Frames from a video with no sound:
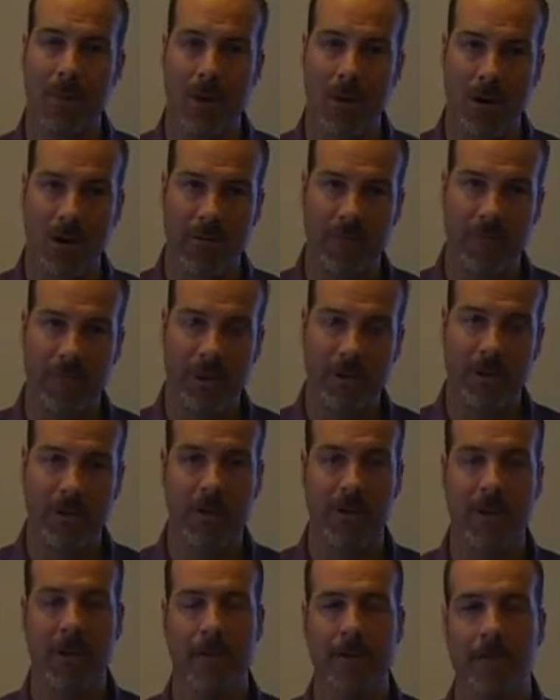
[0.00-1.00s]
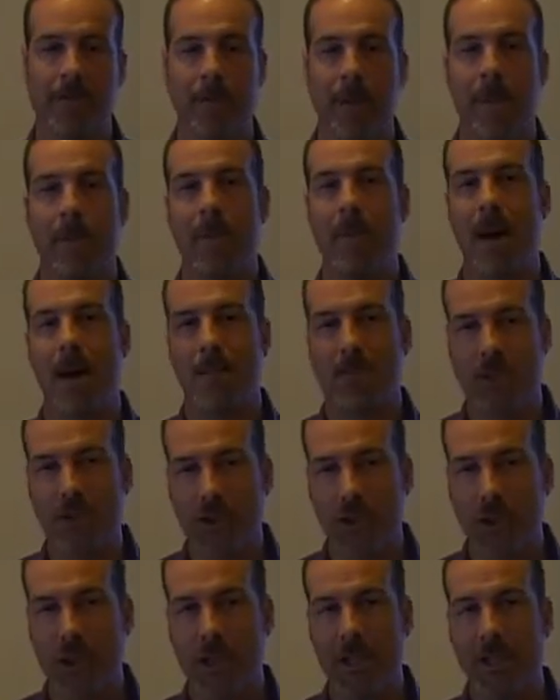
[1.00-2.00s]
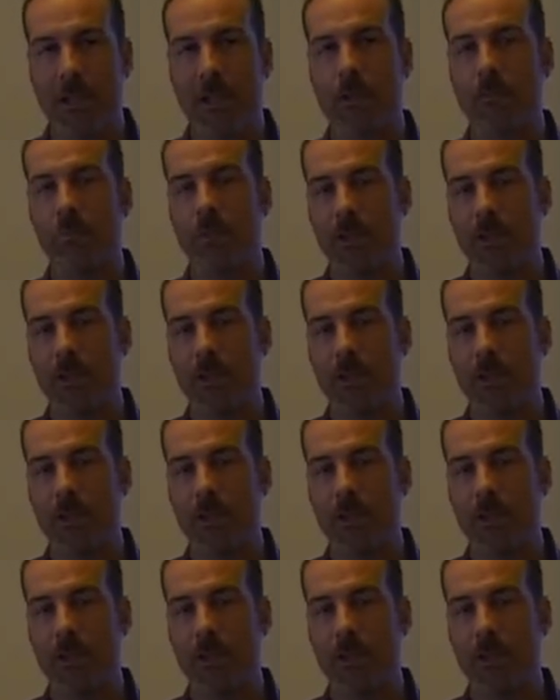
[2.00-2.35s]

artificially by machines,